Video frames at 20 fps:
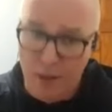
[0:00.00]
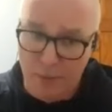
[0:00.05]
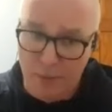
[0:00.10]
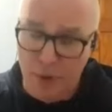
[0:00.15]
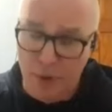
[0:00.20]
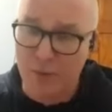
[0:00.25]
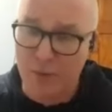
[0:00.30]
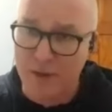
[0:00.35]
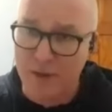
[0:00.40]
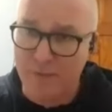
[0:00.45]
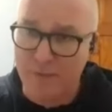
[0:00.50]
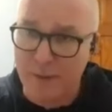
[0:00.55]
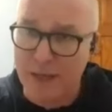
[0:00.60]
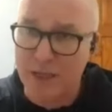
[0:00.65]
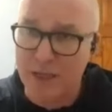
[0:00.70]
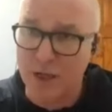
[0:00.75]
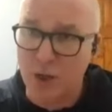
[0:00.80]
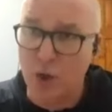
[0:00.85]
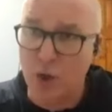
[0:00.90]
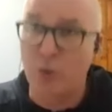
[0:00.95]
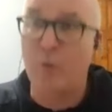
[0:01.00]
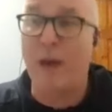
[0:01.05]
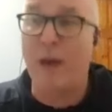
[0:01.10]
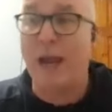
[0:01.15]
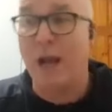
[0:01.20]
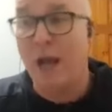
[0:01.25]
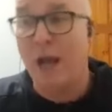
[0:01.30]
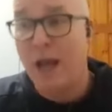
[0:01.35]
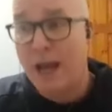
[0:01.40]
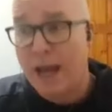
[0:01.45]
Yeah. But it depends on the
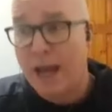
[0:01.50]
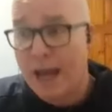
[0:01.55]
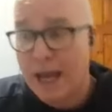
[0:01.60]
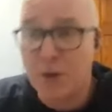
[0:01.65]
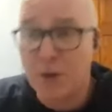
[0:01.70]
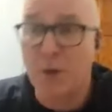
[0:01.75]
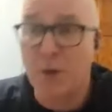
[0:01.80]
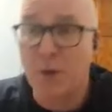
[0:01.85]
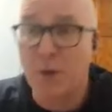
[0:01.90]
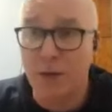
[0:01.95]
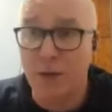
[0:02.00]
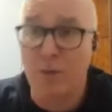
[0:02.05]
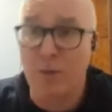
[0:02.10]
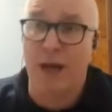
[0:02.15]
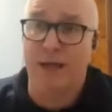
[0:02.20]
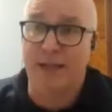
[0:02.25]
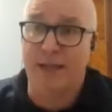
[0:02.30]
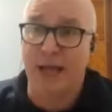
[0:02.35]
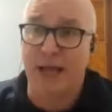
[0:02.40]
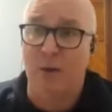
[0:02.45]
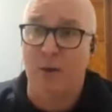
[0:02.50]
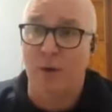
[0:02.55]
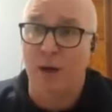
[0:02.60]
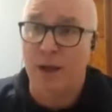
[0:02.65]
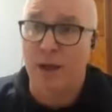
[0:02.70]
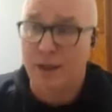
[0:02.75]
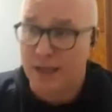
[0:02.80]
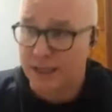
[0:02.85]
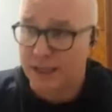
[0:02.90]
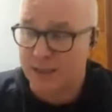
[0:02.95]
goodwill. It's only right now
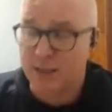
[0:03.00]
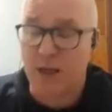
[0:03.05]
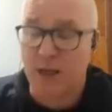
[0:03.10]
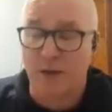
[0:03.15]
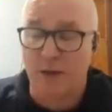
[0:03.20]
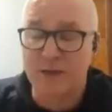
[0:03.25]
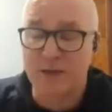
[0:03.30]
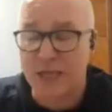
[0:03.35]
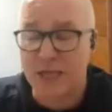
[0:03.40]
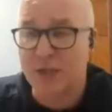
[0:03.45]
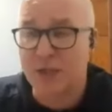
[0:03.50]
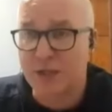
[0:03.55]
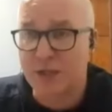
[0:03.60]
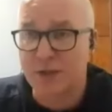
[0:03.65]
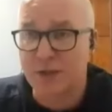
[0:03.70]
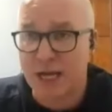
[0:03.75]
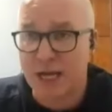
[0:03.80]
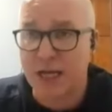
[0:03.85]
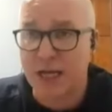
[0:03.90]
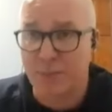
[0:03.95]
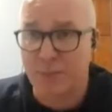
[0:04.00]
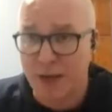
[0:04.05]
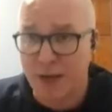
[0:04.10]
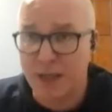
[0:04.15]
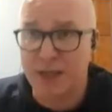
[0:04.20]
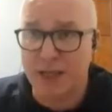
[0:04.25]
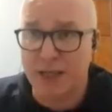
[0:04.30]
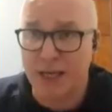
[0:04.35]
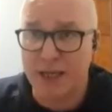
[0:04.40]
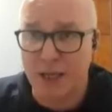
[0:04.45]
that conversations are taking
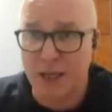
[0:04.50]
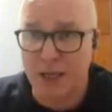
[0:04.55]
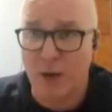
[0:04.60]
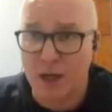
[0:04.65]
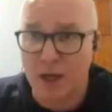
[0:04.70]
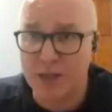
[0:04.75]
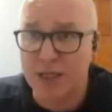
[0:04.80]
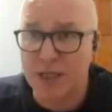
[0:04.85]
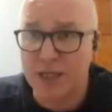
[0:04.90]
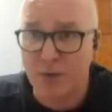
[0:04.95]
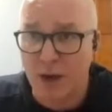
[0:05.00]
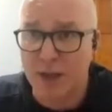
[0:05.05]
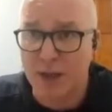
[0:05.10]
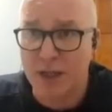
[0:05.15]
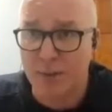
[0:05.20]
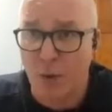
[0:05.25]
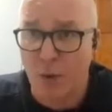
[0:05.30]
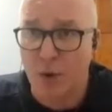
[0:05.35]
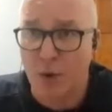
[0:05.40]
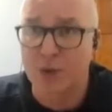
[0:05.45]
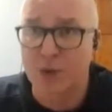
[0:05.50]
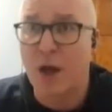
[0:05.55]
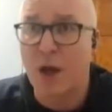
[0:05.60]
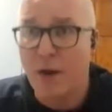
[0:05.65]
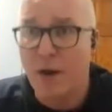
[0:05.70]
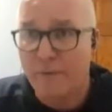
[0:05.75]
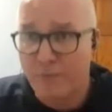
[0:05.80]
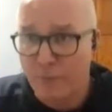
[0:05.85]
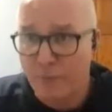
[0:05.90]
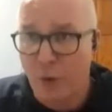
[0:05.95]
place to get equality across the board
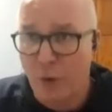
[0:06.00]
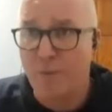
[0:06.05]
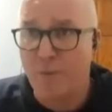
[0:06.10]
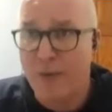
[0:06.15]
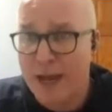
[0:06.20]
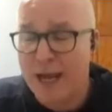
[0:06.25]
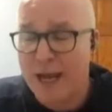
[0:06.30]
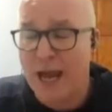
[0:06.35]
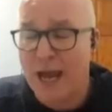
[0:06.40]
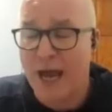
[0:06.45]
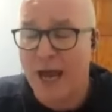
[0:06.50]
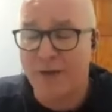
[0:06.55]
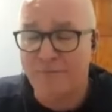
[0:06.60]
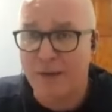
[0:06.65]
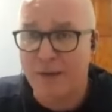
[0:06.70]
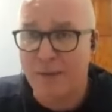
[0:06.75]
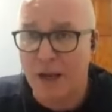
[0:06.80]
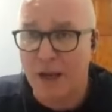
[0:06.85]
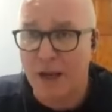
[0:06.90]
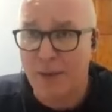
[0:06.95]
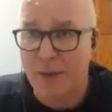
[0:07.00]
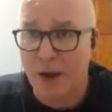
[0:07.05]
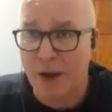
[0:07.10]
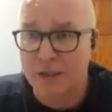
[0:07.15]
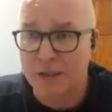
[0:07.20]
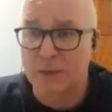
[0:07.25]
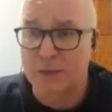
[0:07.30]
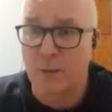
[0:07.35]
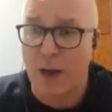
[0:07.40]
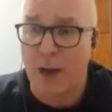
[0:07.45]
for both male and female
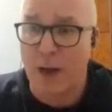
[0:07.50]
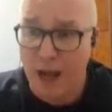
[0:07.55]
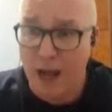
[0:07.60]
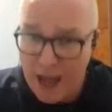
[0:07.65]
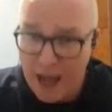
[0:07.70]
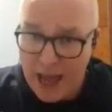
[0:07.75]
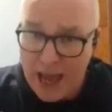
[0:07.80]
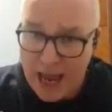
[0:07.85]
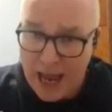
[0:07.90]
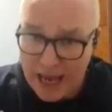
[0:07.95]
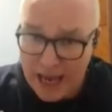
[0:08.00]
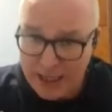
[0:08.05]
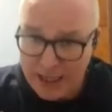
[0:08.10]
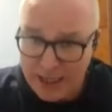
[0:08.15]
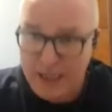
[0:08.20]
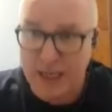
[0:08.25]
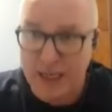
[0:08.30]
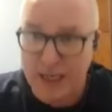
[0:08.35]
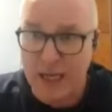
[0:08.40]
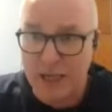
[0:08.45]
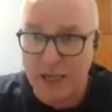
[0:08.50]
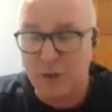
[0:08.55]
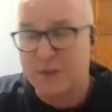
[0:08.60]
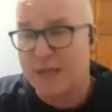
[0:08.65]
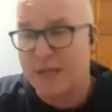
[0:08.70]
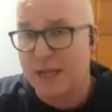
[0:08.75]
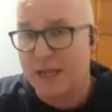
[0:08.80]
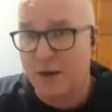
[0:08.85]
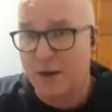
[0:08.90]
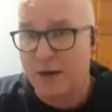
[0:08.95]
players as well. And as you
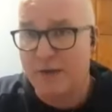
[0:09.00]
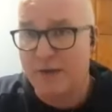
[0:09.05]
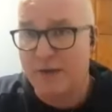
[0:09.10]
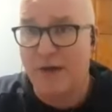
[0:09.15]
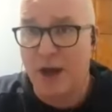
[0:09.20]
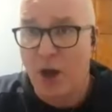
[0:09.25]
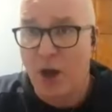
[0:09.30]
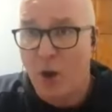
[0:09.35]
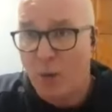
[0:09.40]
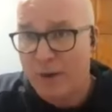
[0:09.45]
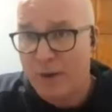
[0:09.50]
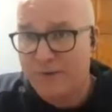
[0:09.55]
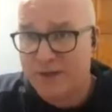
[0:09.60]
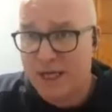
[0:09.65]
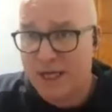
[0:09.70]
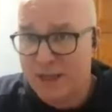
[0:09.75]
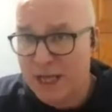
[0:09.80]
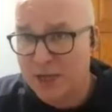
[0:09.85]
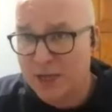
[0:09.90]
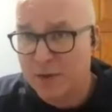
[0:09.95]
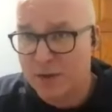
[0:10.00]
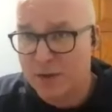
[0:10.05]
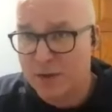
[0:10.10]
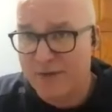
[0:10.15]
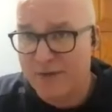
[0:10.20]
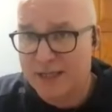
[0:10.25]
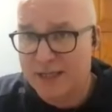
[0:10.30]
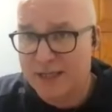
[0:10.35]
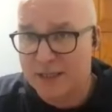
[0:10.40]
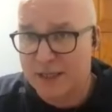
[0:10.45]
said there, Aoife, we've seen centres of
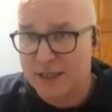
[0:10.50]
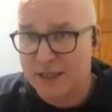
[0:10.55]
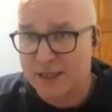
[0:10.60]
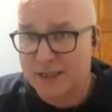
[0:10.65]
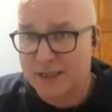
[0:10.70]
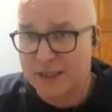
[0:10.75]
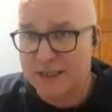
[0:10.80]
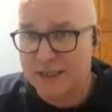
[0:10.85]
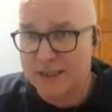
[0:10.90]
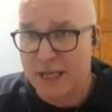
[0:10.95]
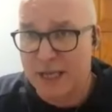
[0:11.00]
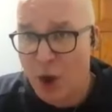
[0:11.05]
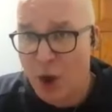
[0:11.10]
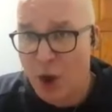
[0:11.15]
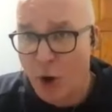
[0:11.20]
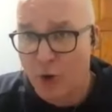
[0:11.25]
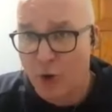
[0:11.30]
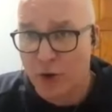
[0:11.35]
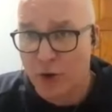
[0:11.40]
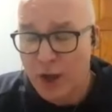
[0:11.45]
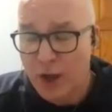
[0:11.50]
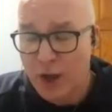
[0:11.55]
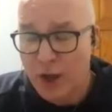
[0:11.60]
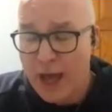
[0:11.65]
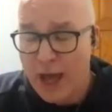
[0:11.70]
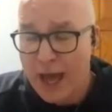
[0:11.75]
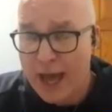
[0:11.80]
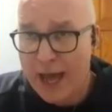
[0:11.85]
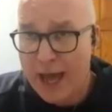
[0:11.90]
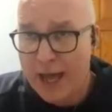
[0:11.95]
excellences in other
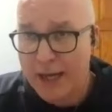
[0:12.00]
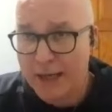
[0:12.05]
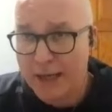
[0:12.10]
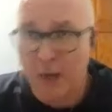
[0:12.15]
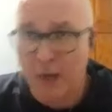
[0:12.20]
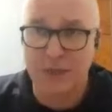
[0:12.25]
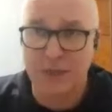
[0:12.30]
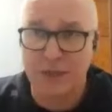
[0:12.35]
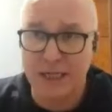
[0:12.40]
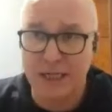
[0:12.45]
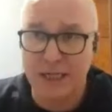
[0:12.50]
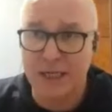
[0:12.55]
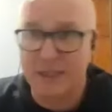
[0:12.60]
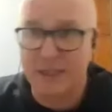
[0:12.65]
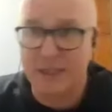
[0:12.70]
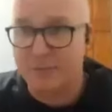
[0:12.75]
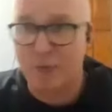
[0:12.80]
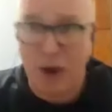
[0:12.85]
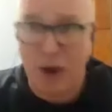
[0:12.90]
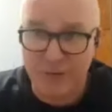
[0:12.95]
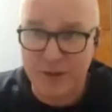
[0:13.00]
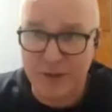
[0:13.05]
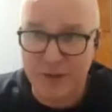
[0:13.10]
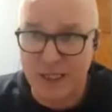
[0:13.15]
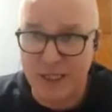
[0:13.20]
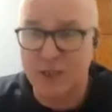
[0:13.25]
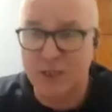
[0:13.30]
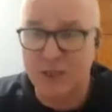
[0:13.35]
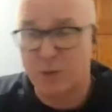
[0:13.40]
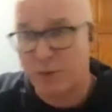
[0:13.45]
uh, counties and
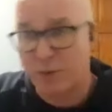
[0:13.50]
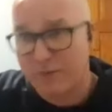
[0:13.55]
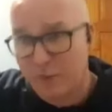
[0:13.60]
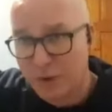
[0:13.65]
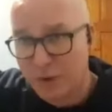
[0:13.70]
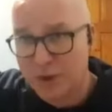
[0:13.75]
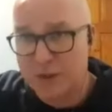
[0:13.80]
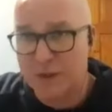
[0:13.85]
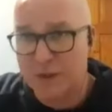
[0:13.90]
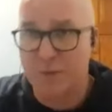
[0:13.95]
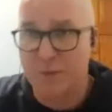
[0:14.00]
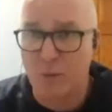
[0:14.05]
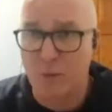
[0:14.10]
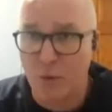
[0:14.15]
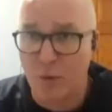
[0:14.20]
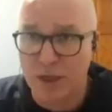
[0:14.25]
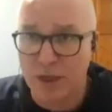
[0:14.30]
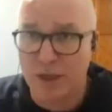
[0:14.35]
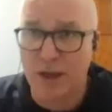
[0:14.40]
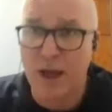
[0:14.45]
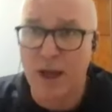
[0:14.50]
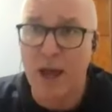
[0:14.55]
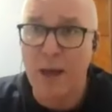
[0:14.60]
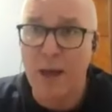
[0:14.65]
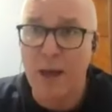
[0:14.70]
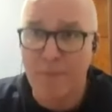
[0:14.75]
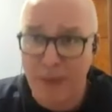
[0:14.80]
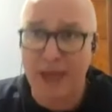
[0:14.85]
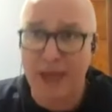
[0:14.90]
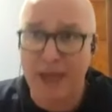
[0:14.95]
provinces. We've won just up the road in
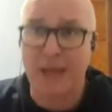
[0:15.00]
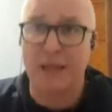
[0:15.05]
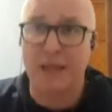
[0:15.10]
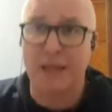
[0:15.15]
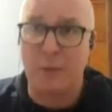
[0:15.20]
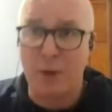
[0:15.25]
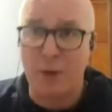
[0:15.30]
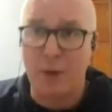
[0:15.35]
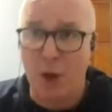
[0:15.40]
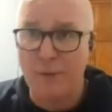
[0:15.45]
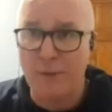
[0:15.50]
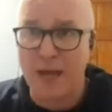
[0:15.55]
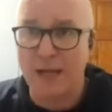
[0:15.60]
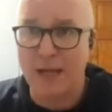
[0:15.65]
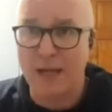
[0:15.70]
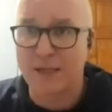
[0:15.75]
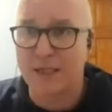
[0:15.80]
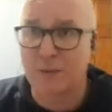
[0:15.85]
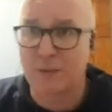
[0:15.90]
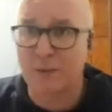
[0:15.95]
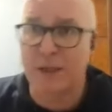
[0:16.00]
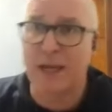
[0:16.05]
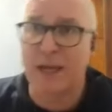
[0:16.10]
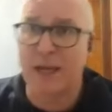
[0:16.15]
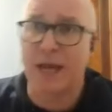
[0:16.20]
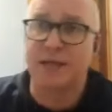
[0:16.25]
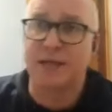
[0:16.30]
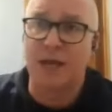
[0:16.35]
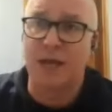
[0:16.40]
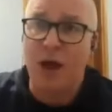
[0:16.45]
Bacon that we'll all be at this weekend.